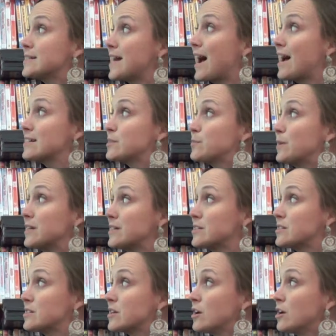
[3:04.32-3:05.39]

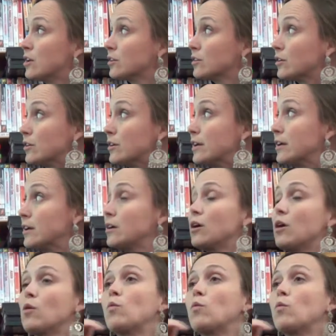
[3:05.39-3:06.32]
Task-based learning.